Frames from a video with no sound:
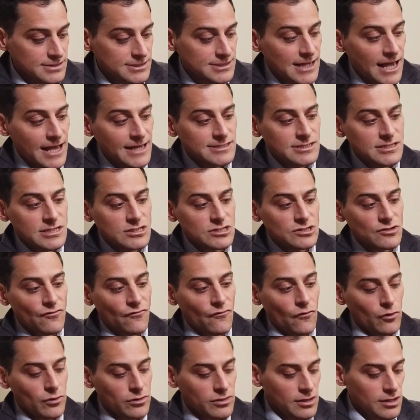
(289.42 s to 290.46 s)
sizes
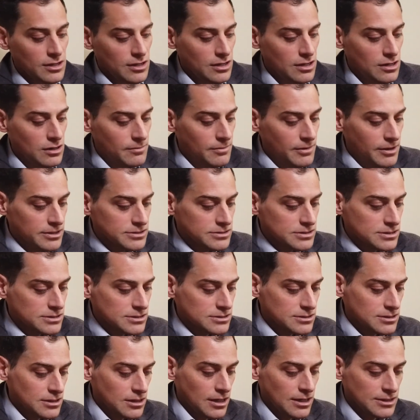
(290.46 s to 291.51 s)
for the
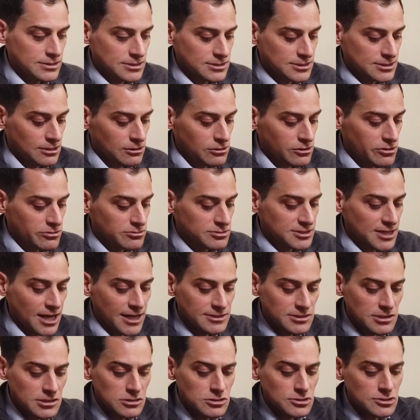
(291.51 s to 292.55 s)
earbuds, the silicone
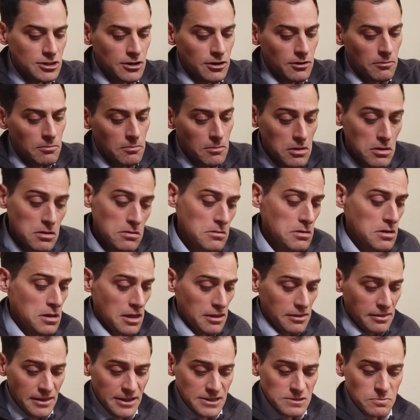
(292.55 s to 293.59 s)
sizes, so
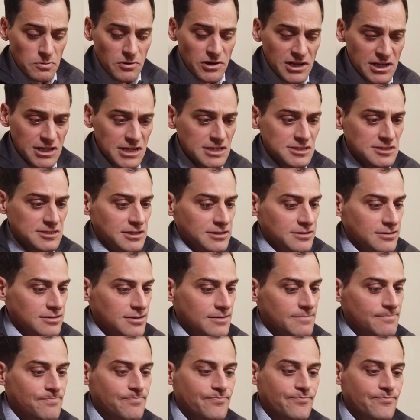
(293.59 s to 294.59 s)
that's pretty decent.